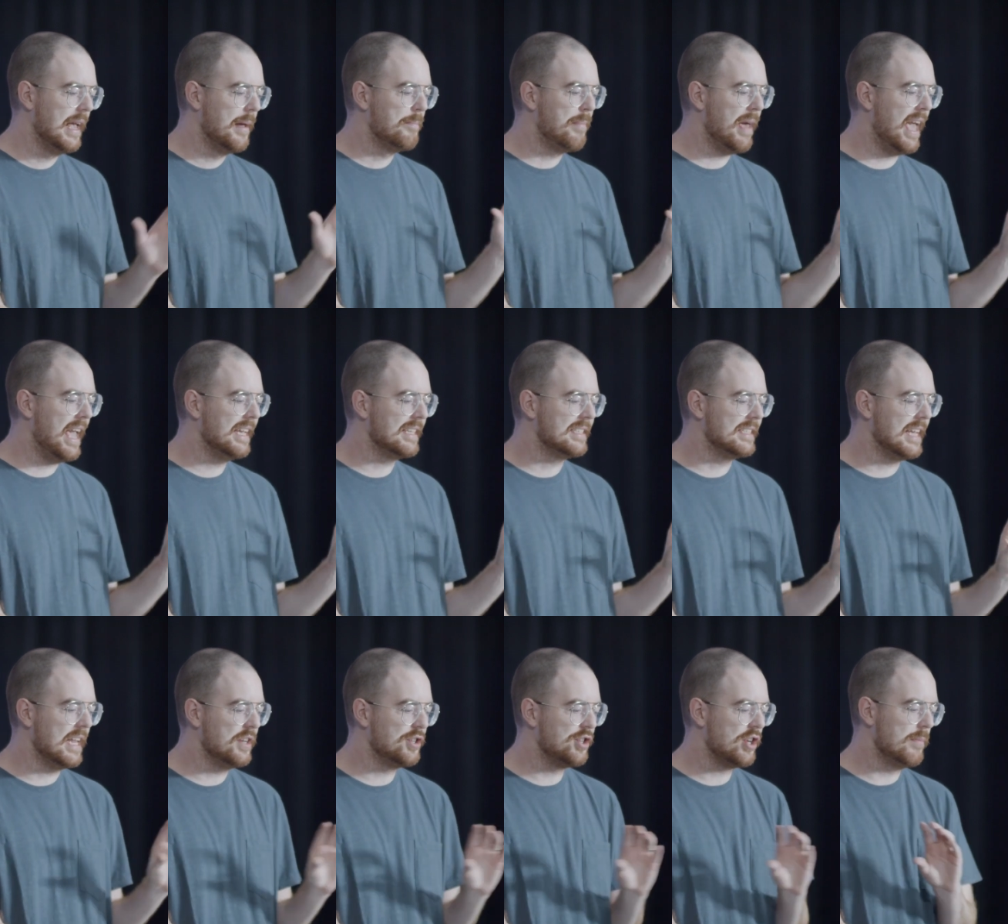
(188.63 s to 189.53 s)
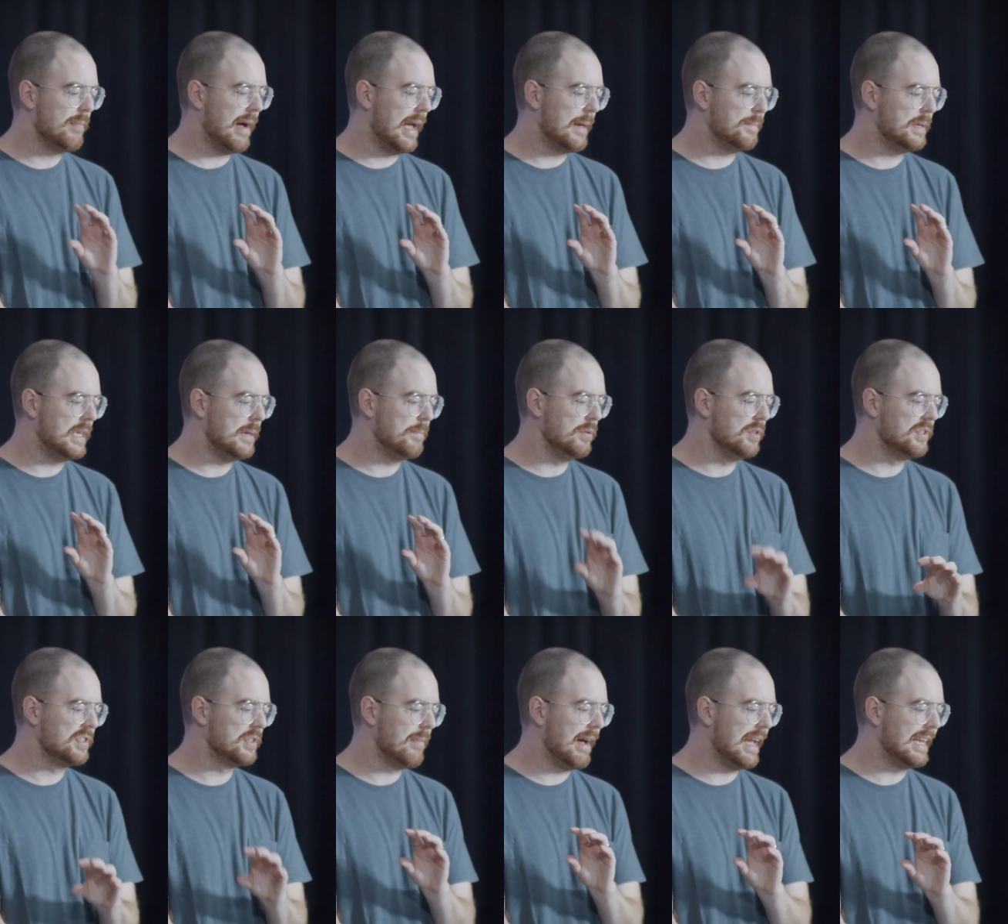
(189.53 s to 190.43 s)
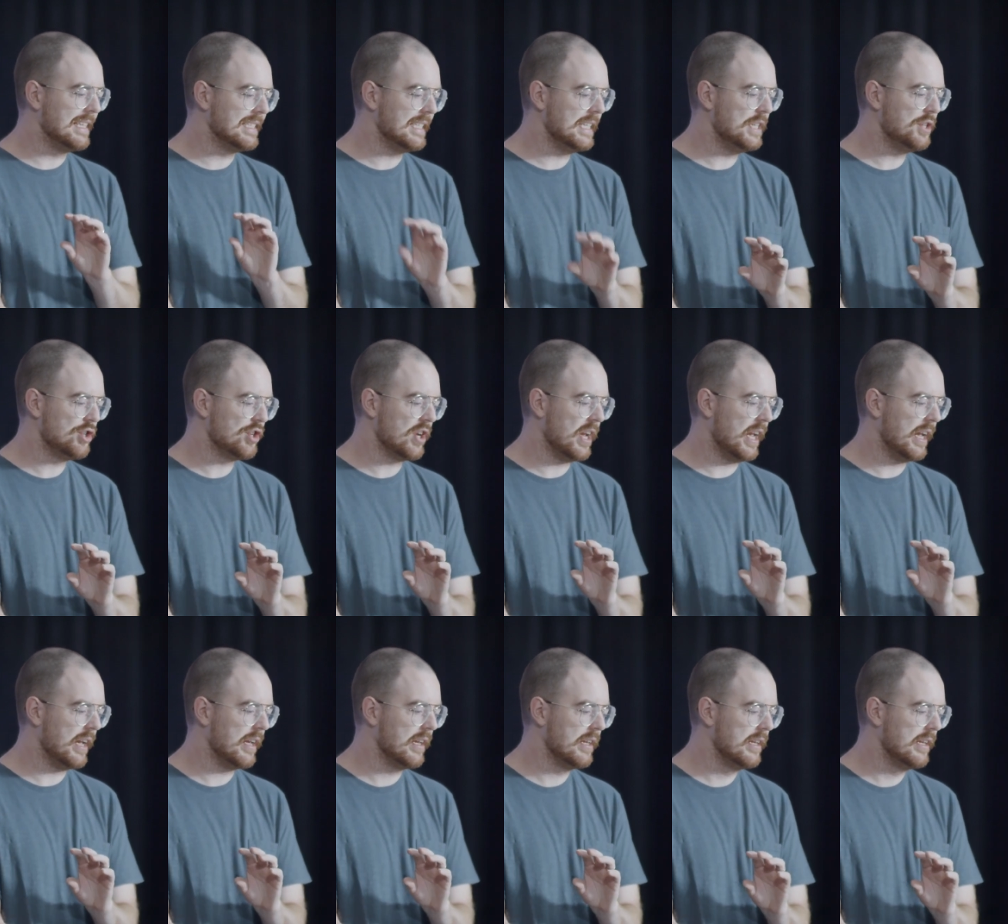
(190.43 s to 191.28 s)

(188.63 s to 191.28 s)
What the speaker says: "Pay attention, my people, to my teaching.